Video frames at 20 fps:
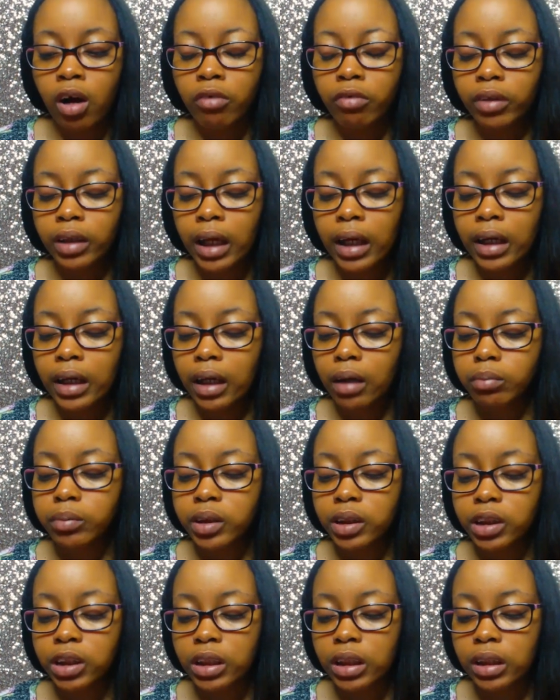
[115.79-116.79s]
relating him
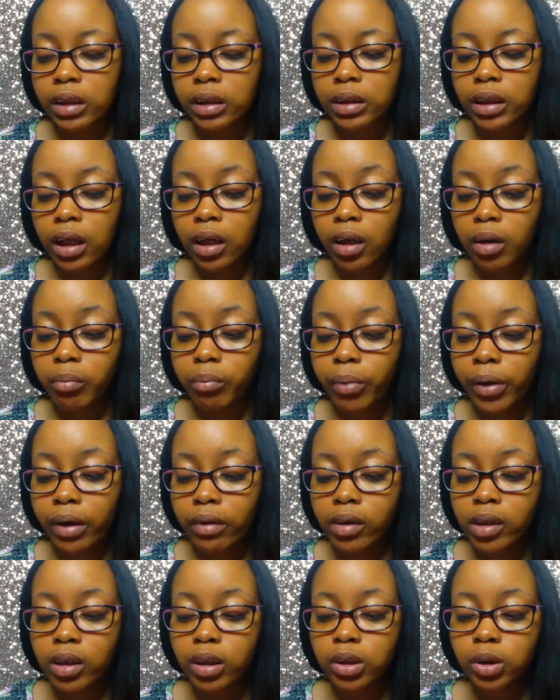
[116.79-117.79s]
to Jesus, and
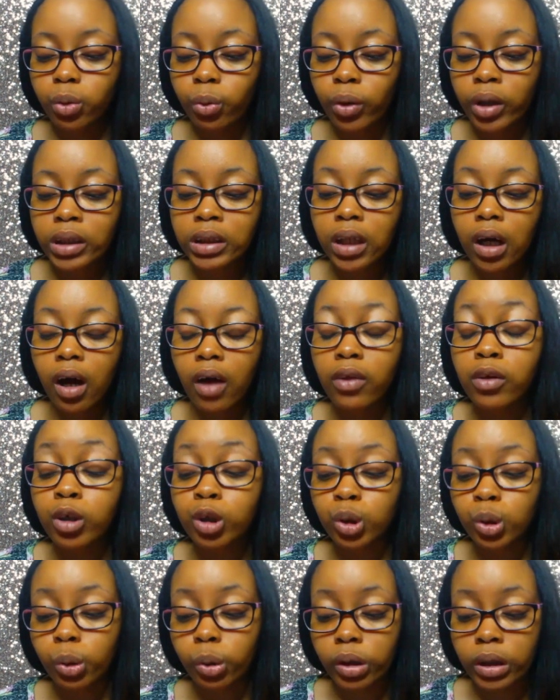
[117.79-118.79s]
comparing the story to other
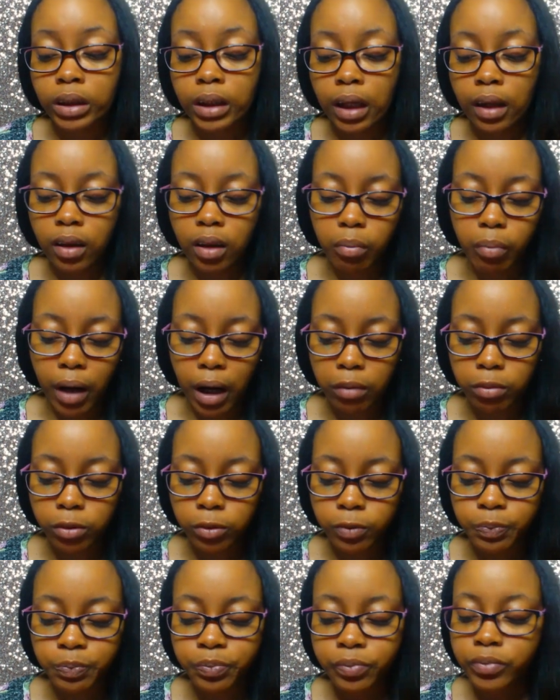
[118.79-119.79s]
stories in the
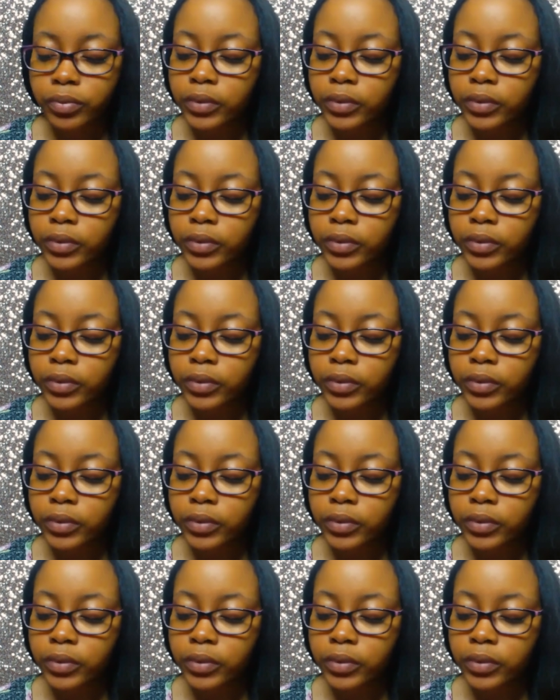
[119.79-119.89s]
Bible.